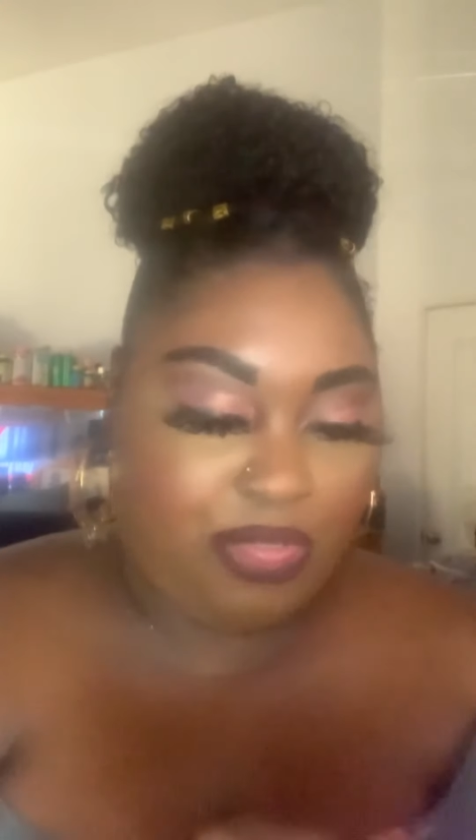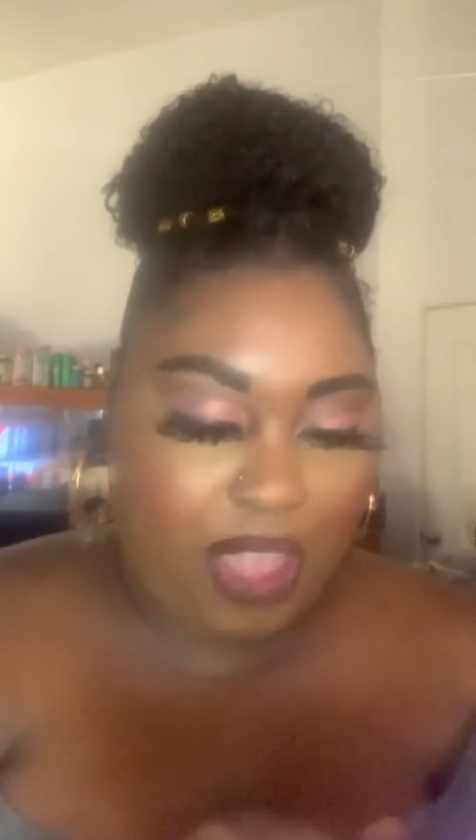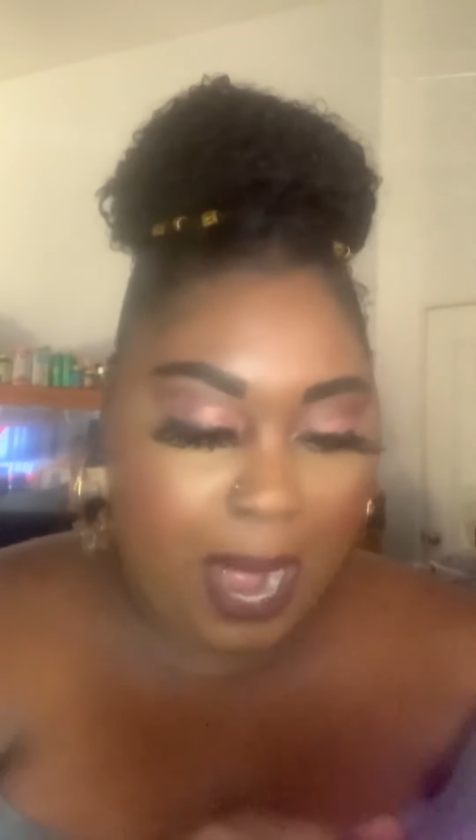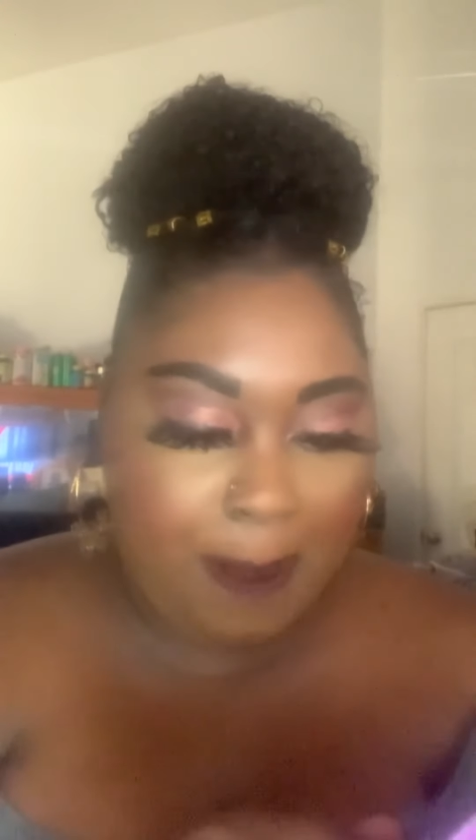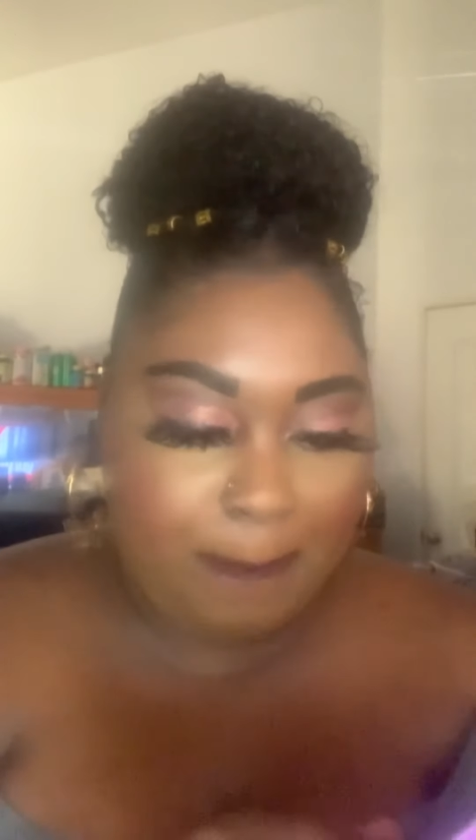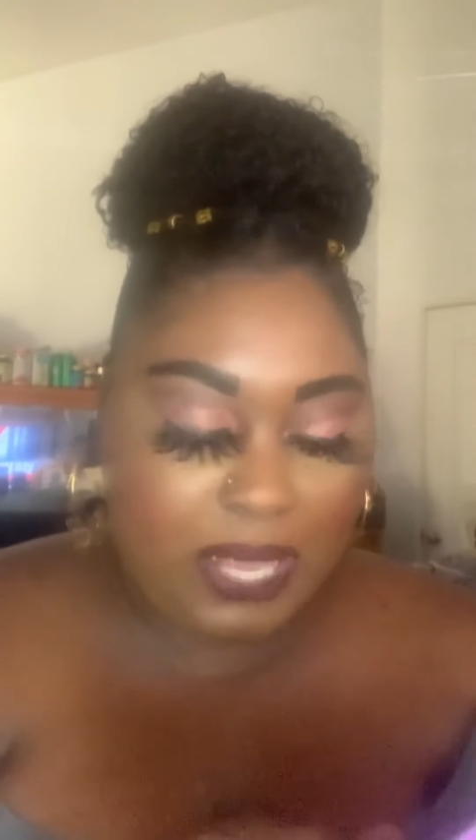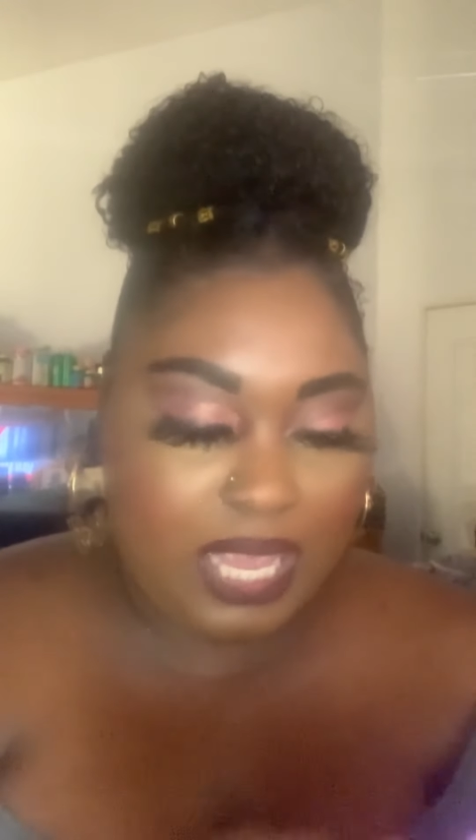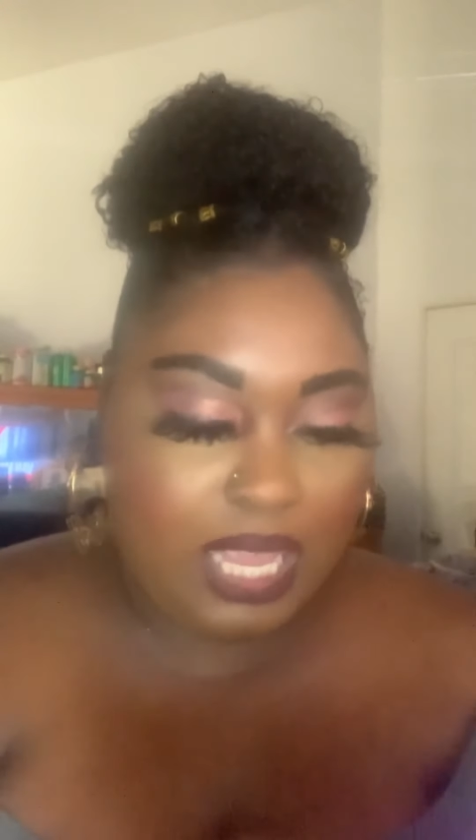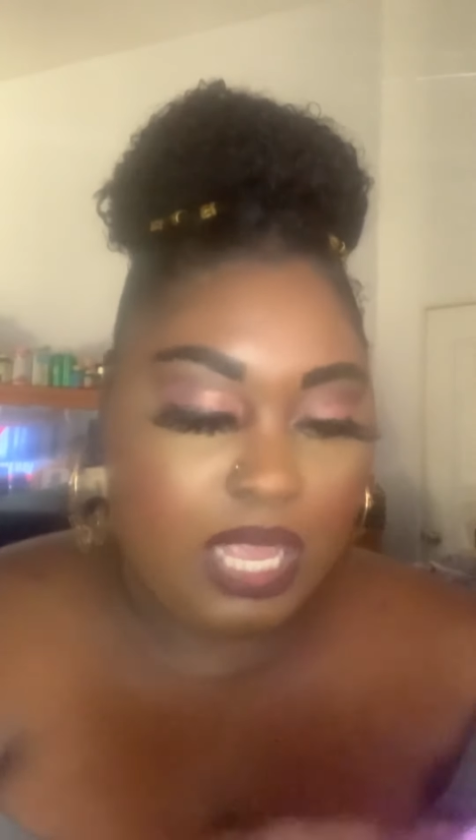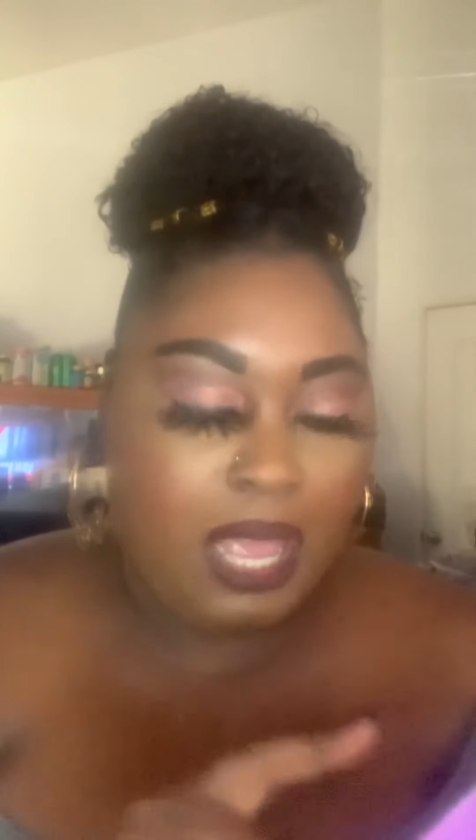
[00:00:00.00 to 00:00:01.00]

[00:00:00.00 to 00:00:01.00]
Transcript: therapy,